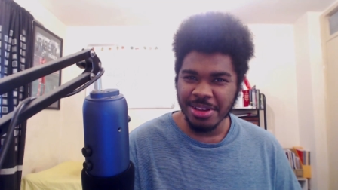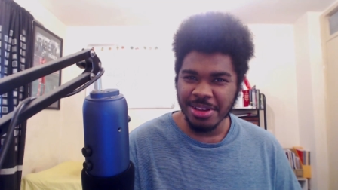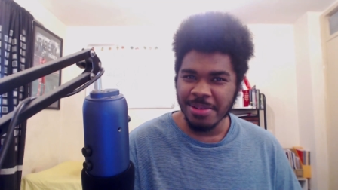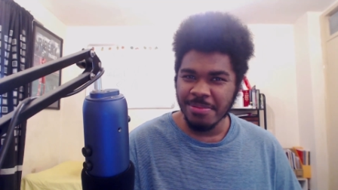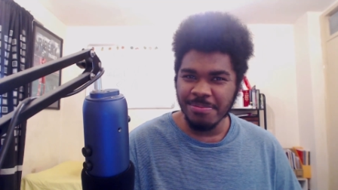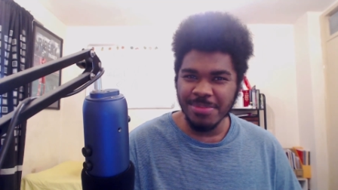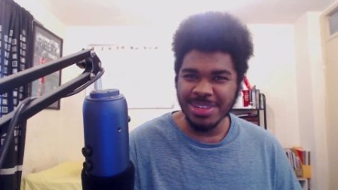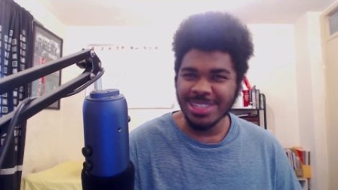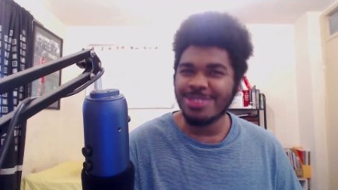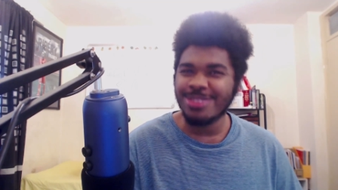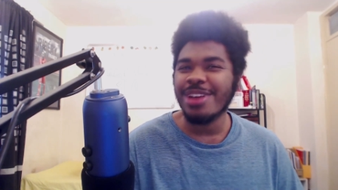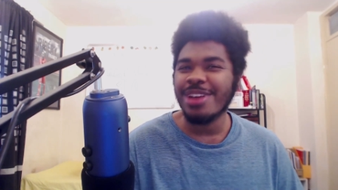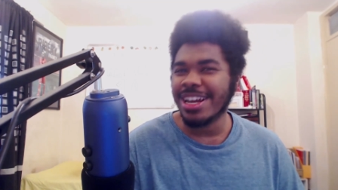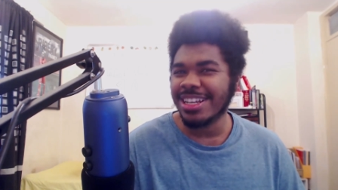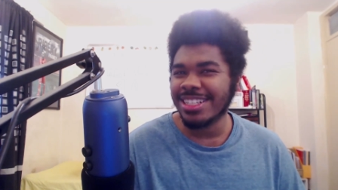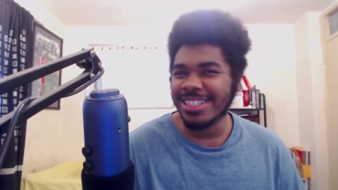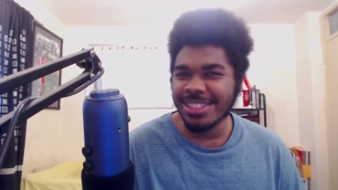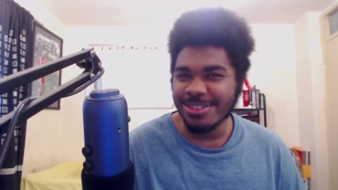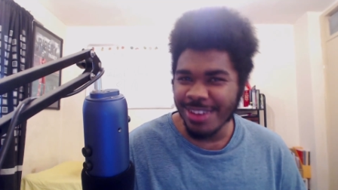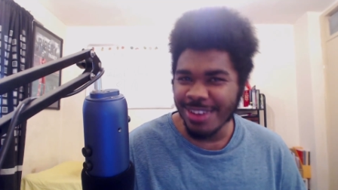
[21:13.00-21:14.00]
Mr.
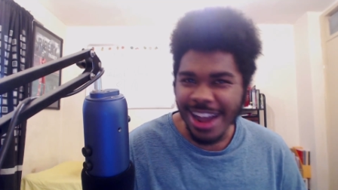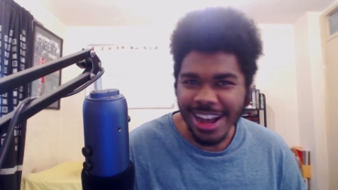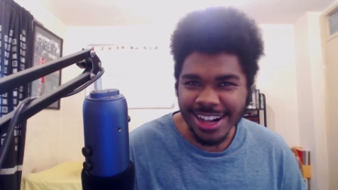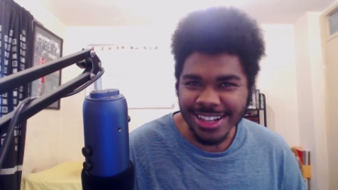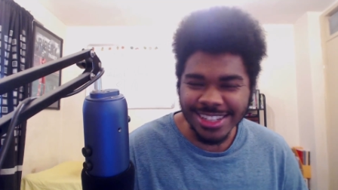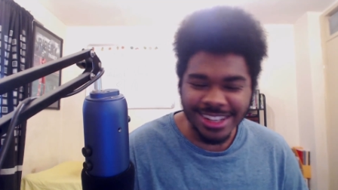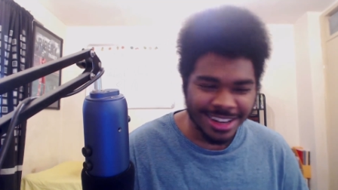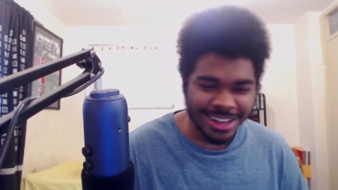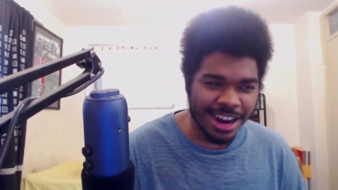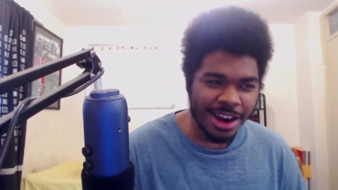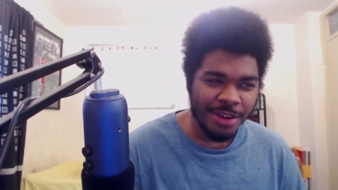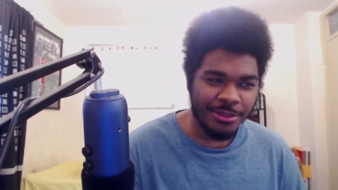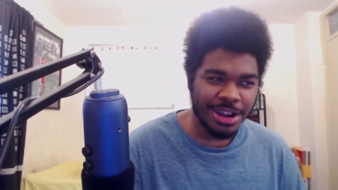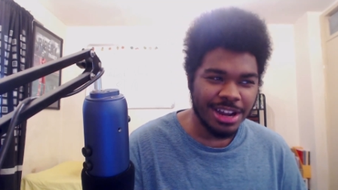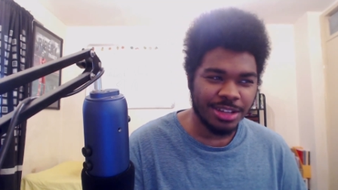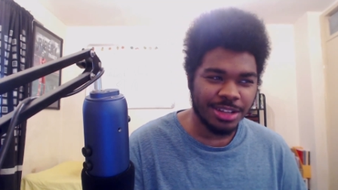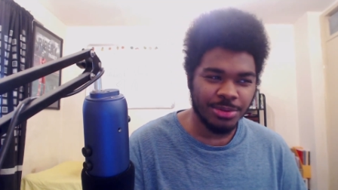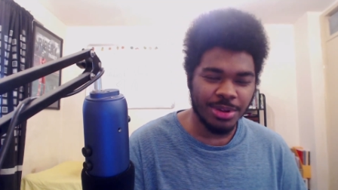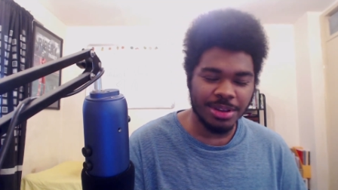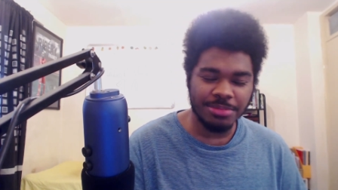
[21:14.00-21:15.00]
X reacts, and then I
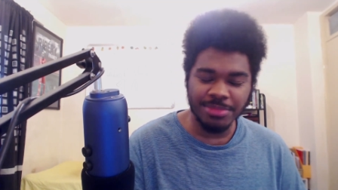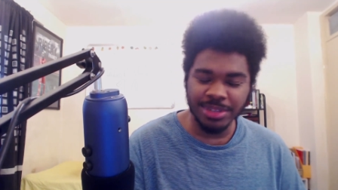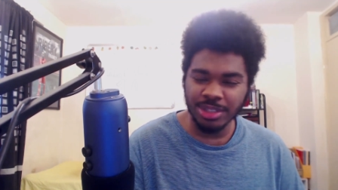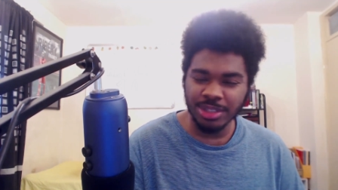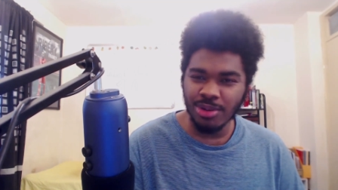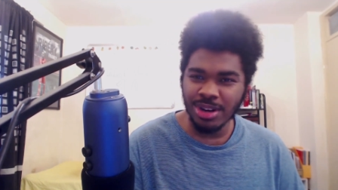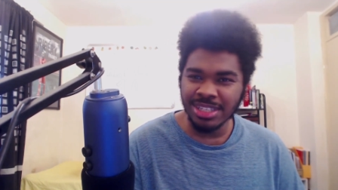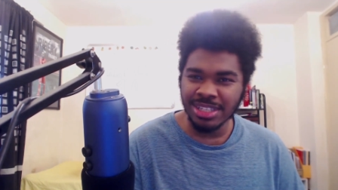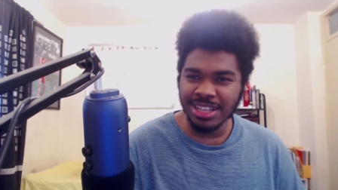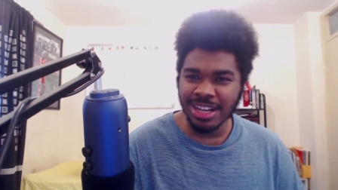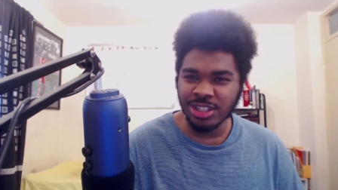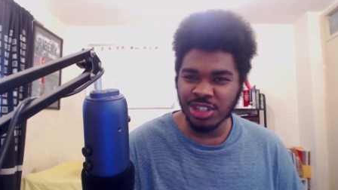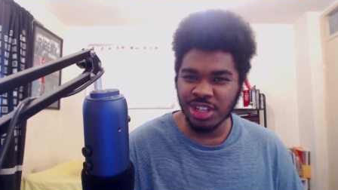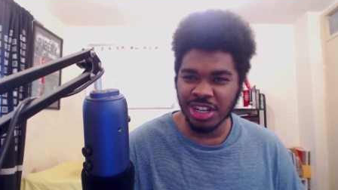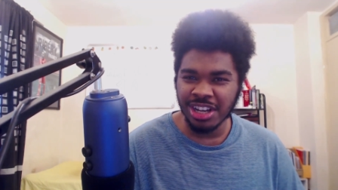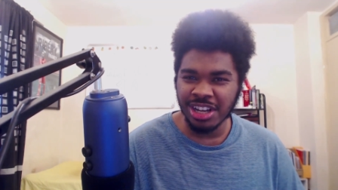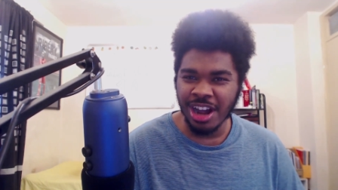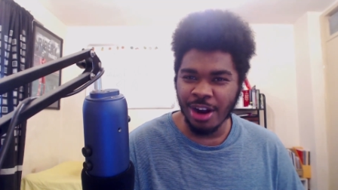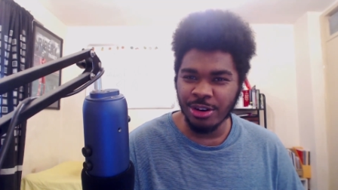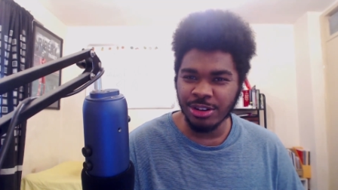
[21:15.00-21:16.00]
realized, wait, Mr. X is actually a
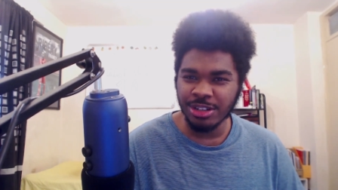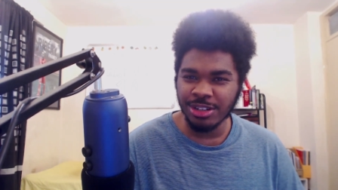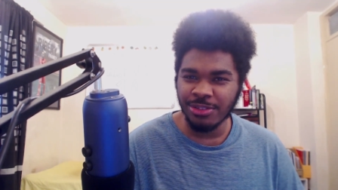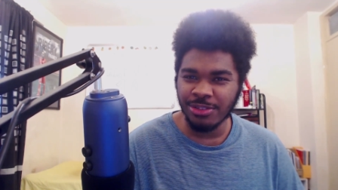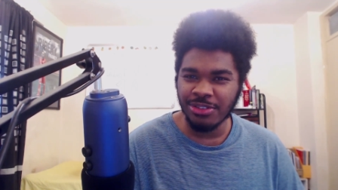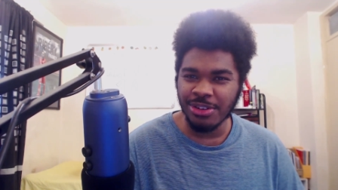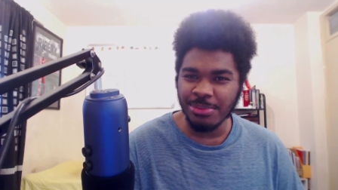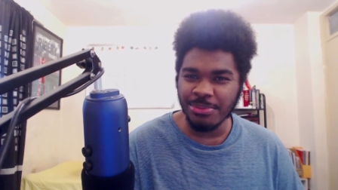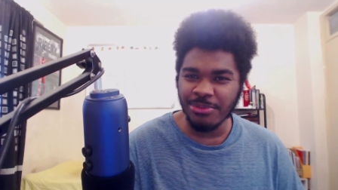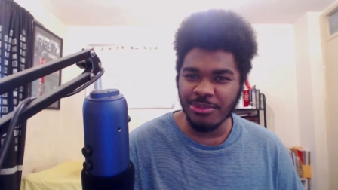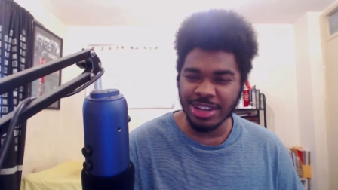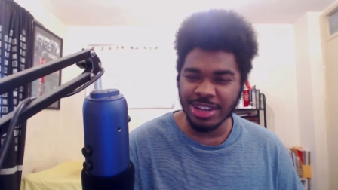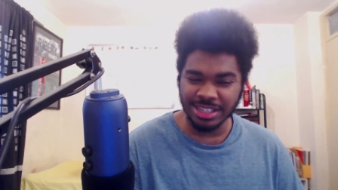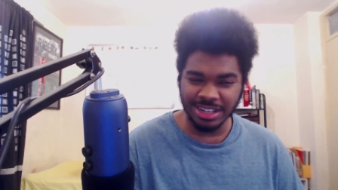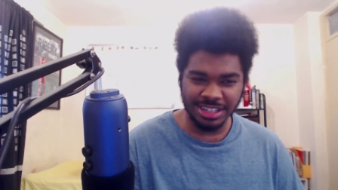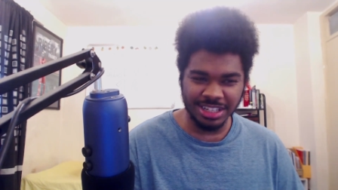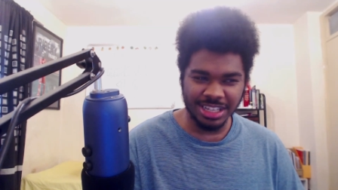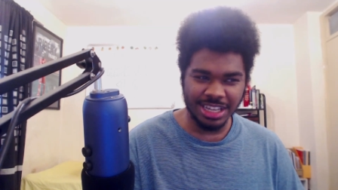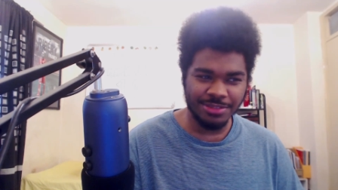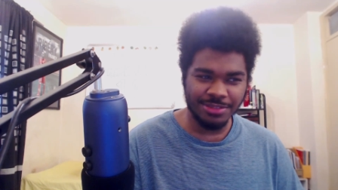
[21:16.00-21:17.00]
character from
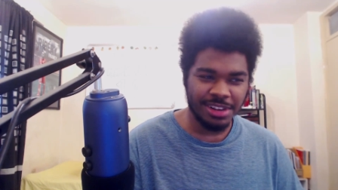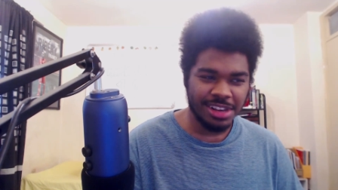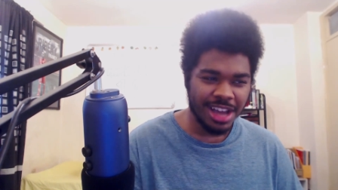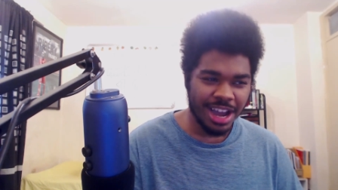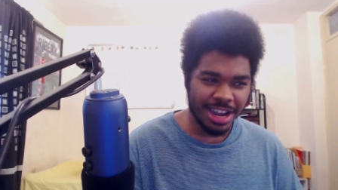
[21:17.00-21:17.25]
Resident Evil.